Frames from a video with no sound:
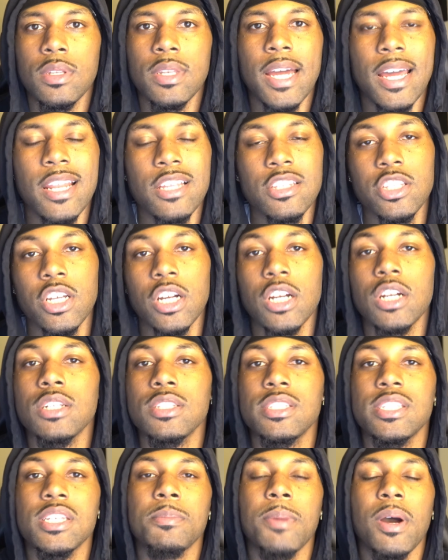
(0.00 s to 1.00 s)
Now, the third
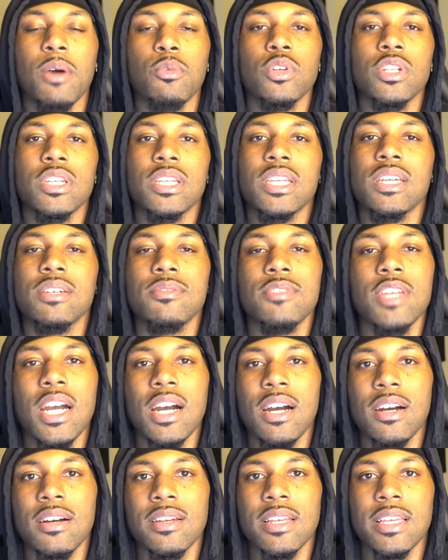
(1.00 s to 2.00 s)
tip I want to give
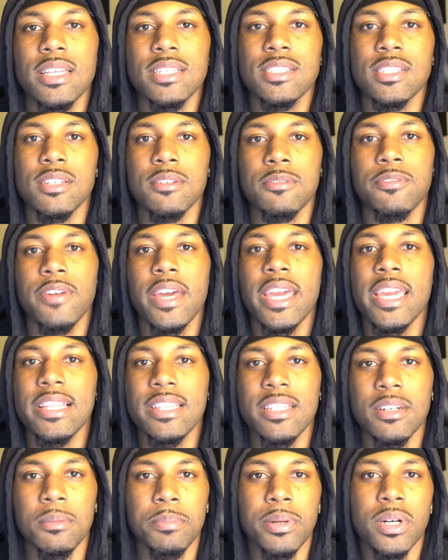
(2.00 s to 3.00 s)
y'all is to fade
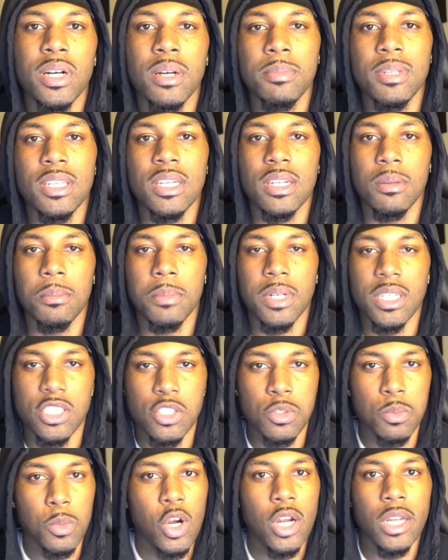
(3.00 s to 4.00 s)
the public, but
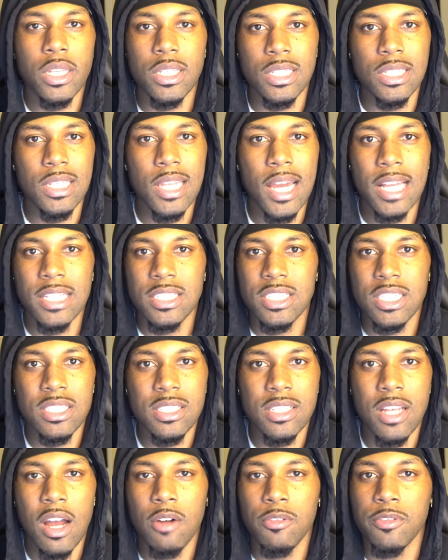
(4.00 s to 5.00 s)
smartly, not
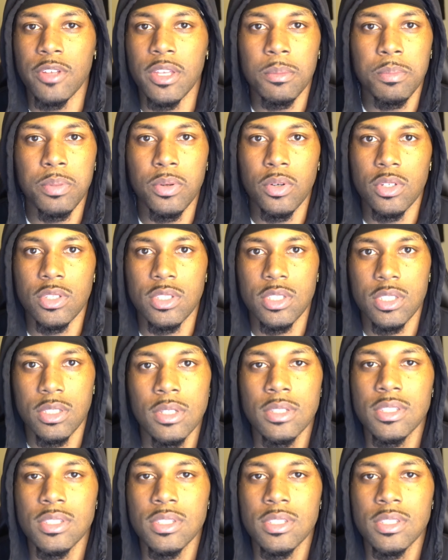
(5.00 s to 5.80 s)
just off impulse.